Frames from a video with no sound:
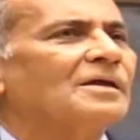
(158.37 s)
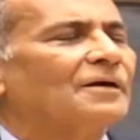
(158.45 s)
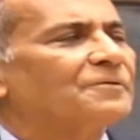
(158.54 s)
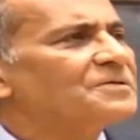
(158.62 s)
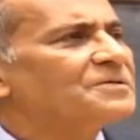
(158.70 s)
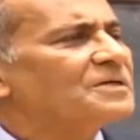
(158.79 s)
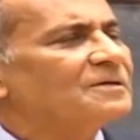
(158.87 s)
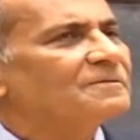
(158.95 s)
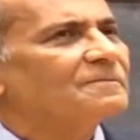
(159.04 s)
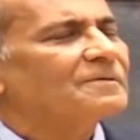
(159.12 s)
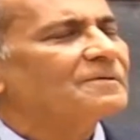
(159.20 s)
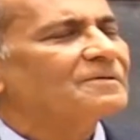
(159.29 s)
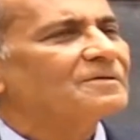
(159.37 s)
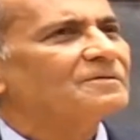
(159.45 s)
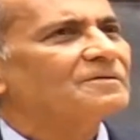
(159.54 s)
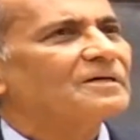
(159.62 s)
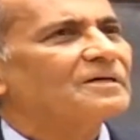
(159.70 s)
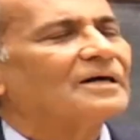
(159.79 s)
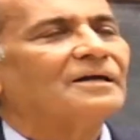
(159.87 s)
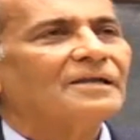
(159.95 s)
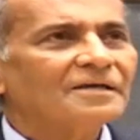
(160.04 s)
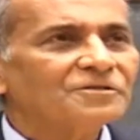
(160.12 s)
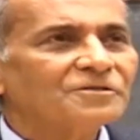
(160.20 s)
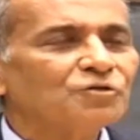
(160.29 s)
Now, you see,
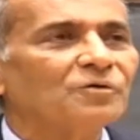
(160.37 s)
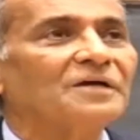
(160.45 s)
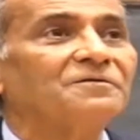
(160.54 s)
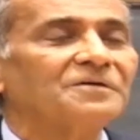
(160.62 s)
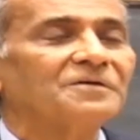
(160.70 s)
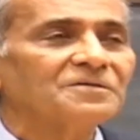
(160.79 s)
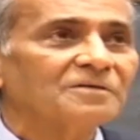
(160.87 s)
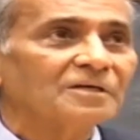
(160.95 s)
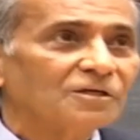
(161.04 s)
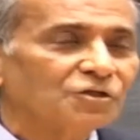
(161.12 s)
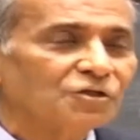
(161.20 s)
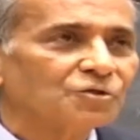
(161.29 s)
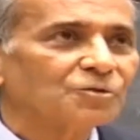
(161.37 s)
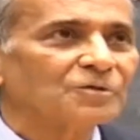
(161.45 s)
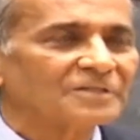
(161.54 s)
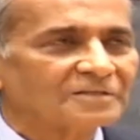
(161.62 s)
unless you address the issue,